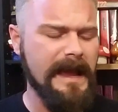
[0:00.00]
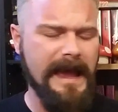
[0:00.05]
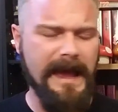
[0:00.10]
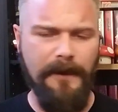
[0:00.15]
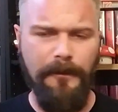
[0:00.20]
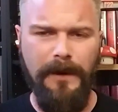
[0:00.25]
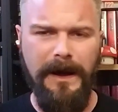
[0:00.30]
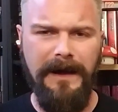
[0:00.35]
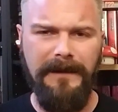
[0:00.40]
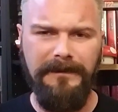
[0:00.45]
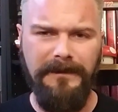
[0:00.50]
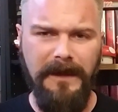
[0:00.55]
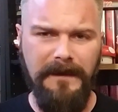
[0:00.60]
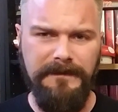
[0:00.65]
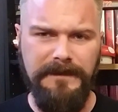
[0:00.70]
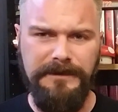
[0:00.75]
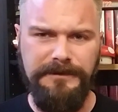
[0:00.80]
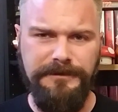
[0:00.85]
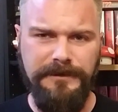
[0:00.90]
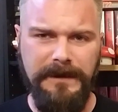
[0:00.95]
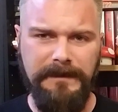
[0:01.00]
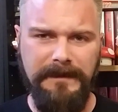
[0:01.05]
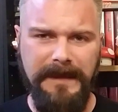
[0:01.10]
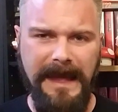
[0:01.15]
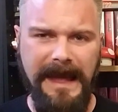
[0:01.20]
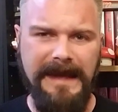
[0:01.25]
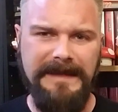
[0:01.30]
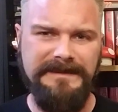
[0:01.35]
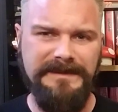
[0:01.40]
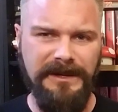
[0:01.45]
And while I love the
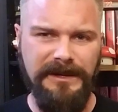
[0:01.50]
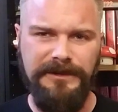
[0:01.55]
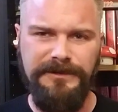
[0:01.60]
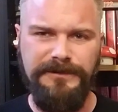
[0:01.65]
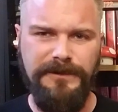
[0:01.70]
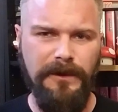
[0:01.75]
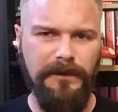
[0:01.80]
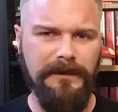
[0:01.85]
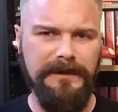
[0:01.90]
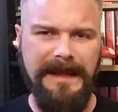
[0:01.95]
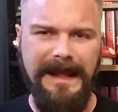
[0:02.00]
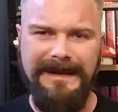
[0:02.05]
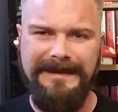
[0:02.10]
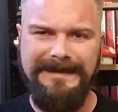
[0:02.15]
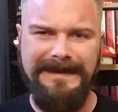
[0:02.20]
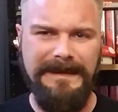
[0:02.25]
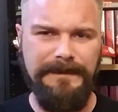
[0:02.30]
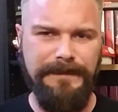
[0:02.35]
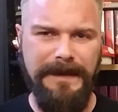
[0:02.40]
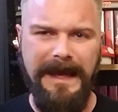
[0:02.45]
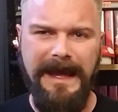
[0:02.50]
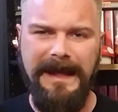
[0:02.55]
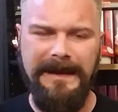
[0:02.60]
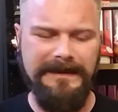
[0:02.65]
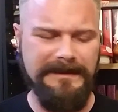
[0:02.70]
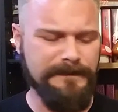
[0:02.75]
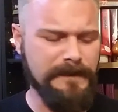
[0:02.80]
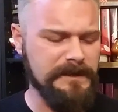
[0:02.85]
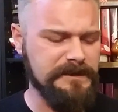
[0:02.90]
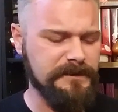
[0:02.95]
Dreamcast, the controller, that D-pad,
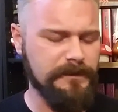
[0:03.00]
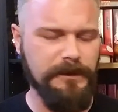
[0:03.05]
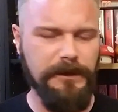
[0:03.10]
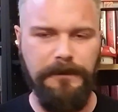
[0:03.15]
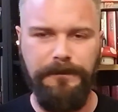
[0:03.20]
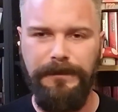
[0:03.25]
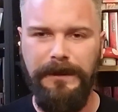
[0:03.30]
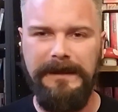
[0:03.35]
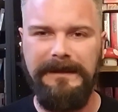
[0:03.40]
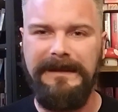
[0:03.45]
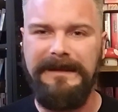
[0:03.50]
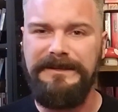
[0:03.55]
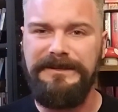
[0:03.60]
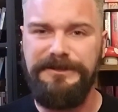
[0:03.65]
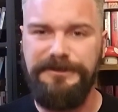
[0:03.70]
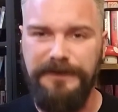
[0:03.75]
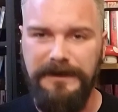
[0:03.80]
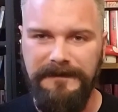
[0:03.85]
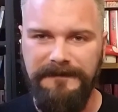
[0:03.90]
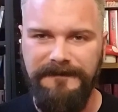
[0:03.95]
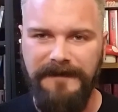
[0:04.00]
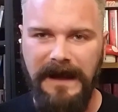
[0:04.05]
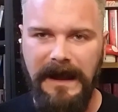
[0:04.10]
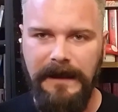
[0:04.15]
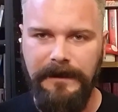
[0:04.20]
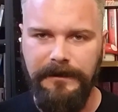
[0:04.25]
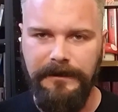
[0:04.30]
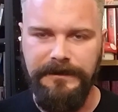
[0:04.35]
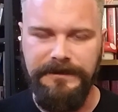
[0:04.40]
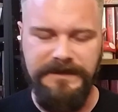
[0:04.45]
especially when you're playing like Street
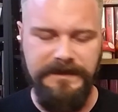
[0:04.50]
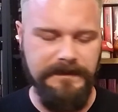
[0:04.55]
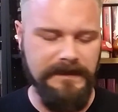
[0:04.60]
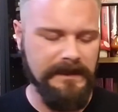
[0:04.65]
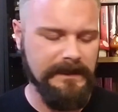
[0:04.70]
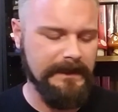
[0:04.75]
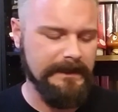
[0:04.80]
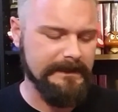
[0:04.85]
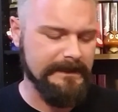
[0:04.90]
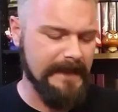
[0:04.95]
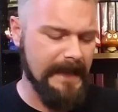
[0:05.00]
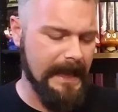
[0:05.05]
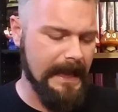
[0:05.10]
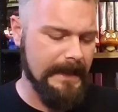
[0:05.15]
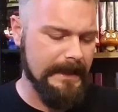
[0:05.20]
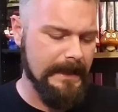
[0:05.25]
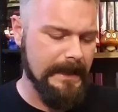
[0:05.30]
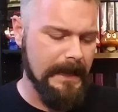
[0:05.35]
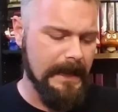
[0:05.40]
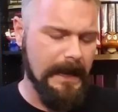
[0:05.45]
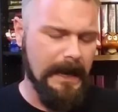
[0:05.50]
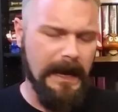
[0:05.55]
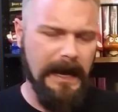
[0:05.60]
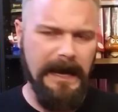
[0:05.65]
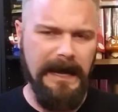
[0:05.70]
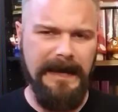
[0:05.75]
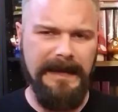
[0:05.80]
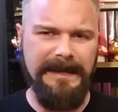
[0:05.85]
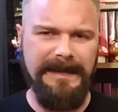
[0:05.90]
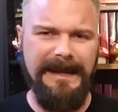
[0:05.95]
Fighter or something like that,
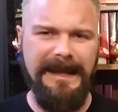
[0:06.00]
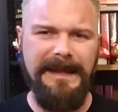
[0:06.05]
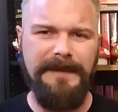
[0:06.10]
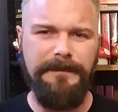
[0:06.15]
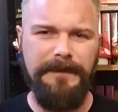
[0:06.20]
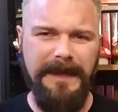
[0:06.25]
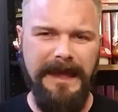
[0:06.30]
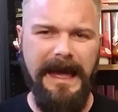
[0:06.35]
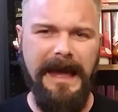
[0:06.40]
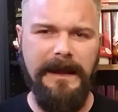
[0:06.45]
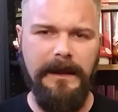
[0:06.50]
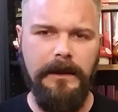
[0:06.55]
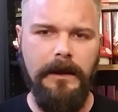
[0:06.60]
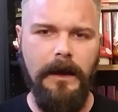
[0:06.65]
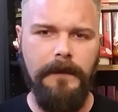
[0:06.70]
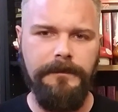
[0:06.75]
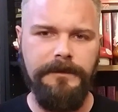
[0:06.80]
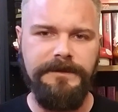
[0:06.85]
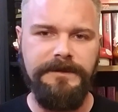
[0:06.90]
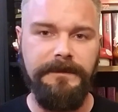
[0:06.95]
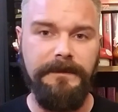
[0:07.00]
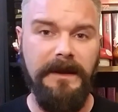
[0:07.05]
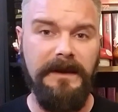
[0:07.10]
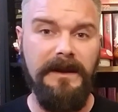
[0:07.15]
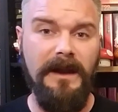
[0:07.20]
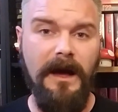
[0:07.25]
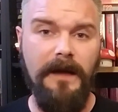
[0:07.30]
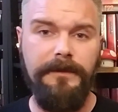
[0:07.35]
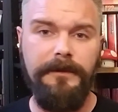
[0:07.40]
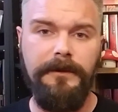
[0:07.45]
it can be kind of cumbersome.
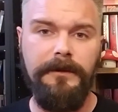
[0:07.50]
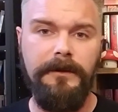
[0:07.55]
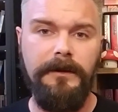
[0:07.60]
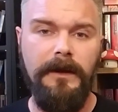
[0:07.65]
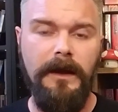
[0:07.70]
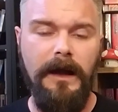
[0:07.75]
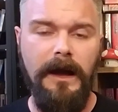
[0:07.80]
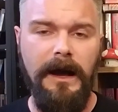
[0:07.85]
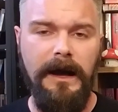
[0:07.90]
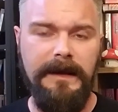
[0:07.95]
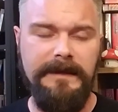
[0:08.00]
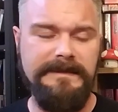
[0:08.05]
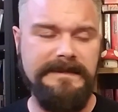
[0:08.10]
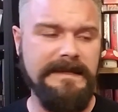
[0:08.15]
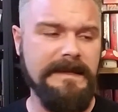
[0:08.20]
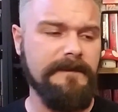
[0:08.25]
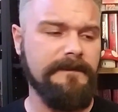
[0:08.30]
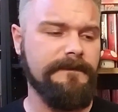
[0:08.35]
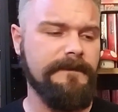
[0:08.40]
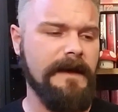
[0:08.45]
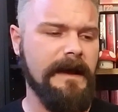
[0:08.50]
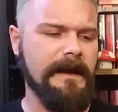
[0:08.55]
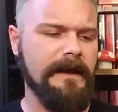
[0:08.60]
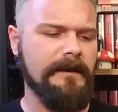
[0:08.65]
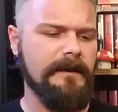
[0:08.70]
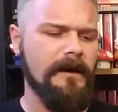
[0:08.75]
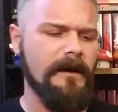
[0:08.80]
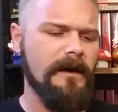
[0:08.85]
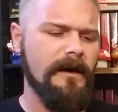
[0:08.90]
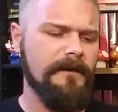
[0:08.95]
Another
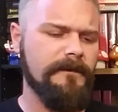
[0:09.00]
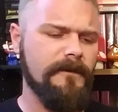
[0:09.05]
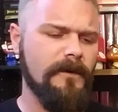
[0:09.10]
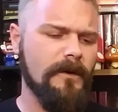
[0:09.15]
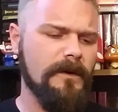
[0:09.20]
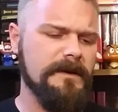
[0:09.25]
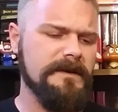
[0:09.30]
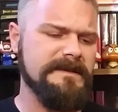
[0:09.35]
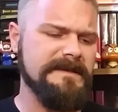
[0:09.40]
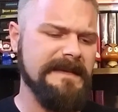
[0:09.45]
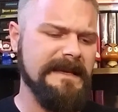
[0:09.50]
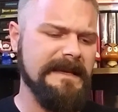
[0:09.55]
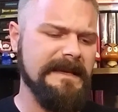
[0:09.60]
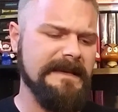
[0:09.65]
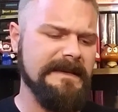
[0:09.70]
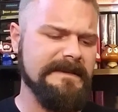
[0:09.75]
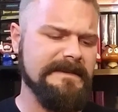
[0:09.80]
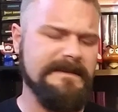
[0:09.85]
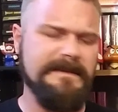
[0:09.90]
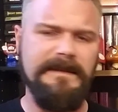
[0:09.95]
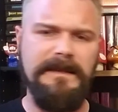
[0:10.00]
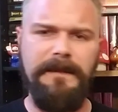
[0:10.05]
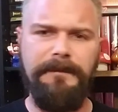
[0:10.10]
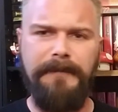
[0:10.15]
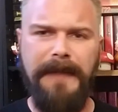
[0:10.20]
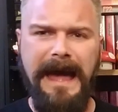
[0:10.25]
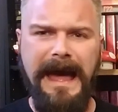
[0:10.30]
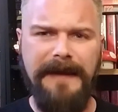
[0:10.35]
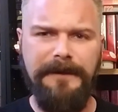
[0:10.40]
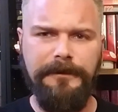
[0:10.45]
defect, of course, is the
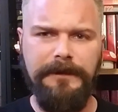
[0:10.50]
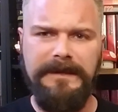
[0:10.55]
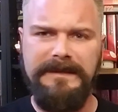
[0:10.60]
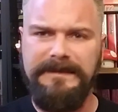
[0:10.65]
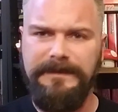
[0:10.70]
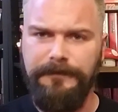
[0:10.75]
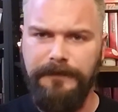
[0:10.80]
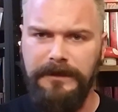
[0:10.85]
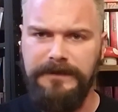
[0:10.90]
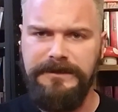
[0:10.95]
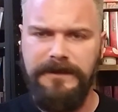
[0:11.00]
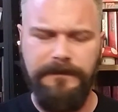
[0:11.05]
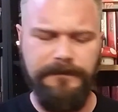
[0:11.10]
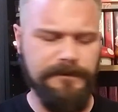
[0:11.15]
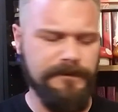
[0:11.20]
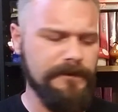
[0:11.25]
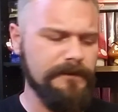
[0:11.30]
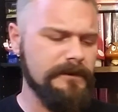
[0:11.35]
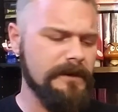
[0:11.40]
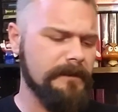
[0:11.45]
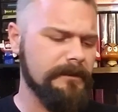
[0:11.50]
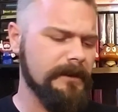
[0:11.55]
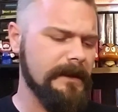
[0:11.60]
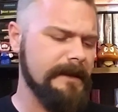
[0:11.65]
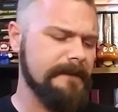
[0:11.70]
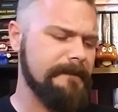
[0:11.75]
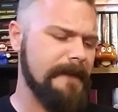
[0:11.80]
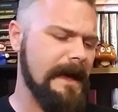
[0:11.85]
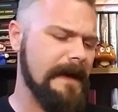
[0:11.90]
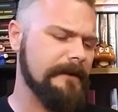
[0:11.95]
batteries. It runs off 2
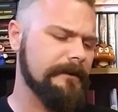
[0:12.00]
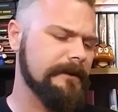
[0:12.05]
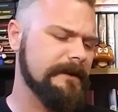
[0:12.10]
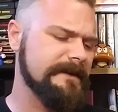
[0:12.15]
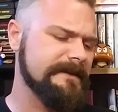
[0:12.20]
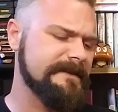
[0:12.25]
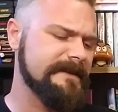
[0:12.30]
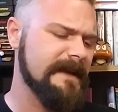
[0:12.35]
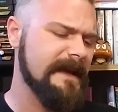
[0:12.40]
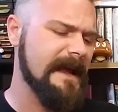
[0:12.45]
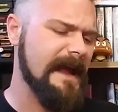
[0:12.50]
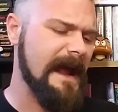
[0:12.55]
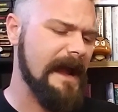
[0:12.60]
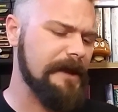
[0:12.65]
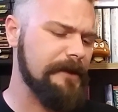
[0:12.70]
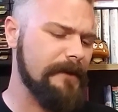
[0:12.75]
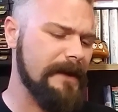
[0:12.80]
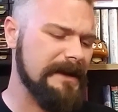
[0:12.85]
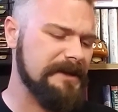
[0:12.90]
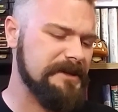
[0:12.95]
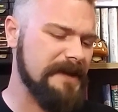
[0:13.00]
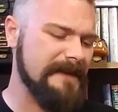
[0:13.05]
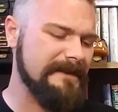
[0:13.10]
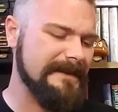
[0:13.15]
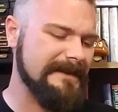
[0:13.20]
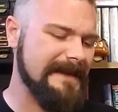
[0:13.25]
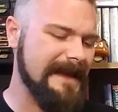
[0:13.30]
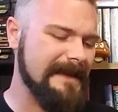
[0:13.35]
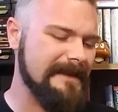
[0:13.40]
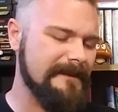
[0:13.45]
AA batteries, and you actually have
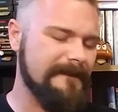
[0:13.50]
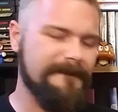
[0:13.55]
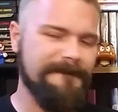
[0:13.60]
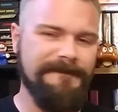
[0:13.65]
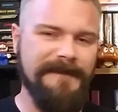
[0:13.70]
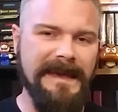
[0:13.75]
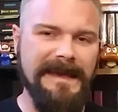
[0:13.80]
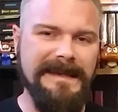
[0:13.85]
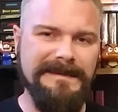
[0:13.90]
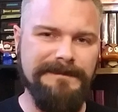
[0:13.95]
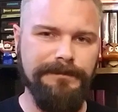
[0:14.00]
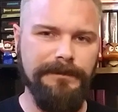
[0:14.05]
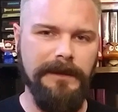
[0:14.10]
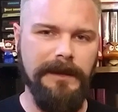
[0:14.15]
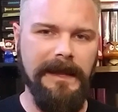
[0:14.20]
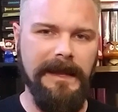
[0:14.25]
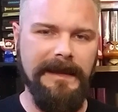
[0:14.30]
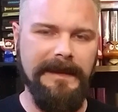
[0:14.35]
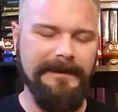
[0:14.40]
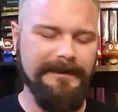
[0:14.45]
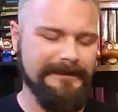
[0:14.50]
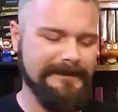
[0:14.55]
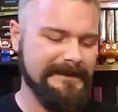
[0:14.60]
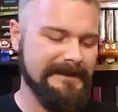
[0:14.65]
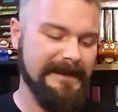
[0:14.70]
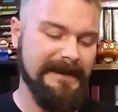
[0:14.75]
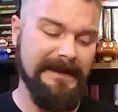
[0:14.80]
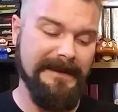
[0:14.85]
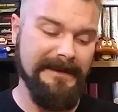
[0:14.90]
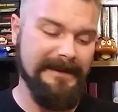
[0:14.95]
to take the faceplate.
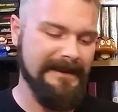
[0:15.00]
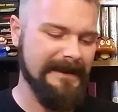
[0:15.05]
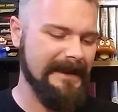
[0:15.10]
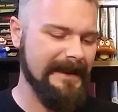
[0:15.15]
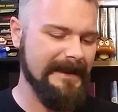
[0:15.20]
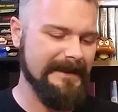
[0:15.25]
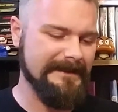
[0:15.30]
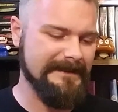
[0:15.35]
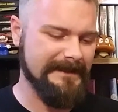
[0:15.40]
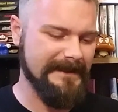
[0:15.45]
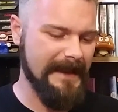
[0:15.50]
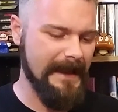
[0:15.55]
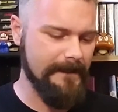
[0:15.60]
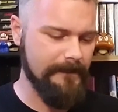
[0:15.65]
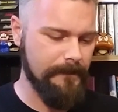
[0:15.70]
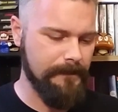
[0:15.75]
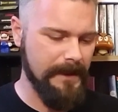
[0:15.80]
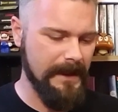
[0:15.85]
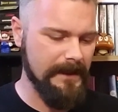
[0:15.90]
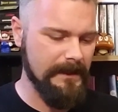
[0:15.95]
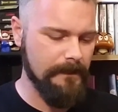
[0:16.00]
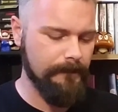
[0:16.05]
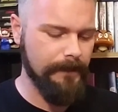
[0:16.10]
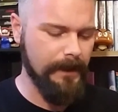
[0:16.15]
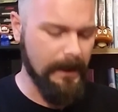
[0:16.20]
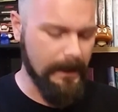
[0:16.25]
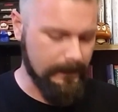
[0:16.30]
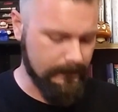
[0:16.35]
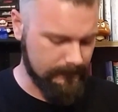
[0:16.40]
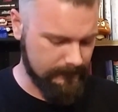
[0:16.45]
See, it's kind of a pain in the
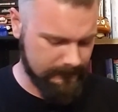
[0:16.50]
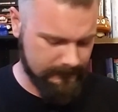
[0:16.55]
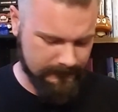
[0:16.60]
butt.